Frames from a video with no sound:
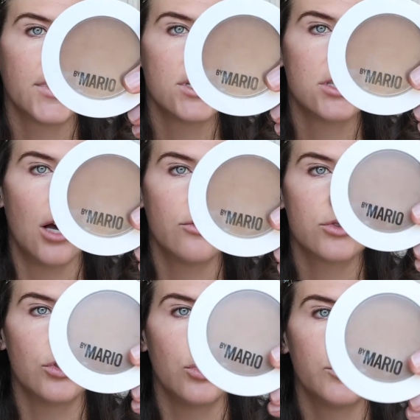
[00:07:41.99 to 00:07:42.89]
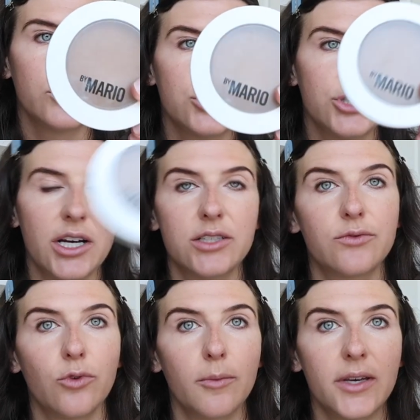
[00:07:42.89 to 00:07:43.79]
Soft Sculpt
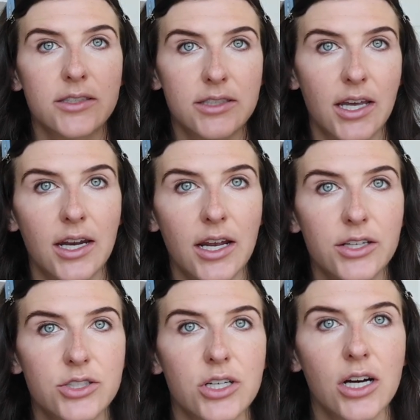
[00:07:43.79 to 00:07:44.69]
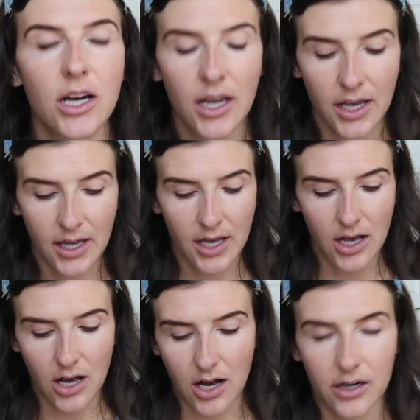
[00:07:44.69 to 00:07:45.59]
Transforming Skin Enhancer.
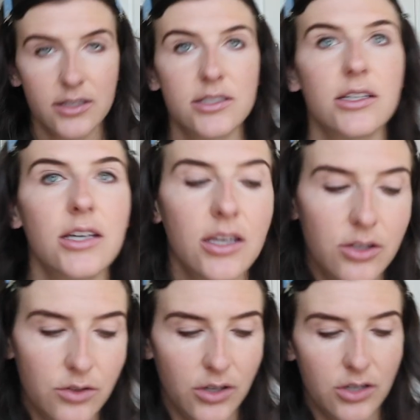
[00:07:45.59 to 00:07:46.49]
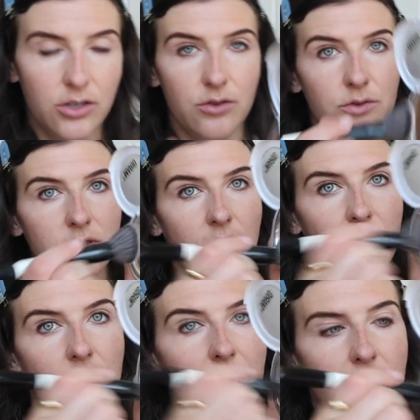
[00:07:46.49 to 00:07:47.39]
Honestly, you can use like
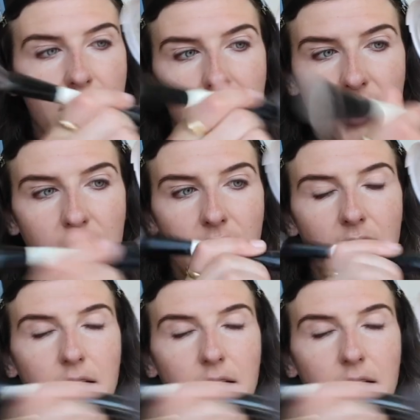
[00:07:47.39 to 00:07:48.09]
any